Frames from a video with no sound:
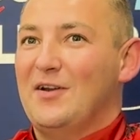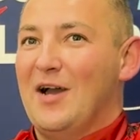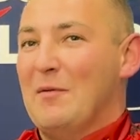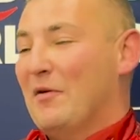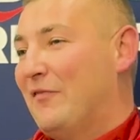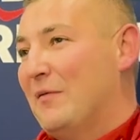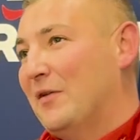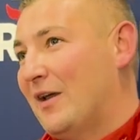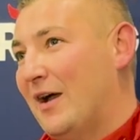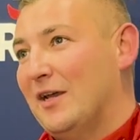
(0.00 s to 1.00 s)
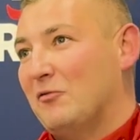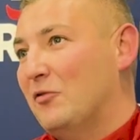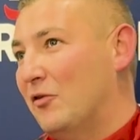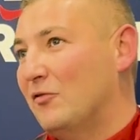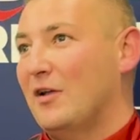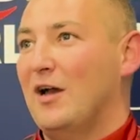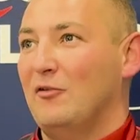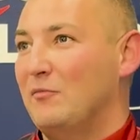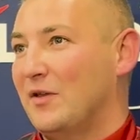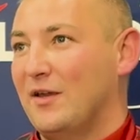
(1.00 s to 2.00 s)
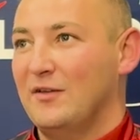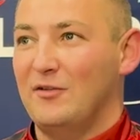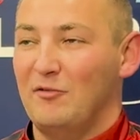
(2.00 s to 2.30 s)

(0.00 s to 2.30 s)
I'm a family guy. Everyone knows that. I love my kids.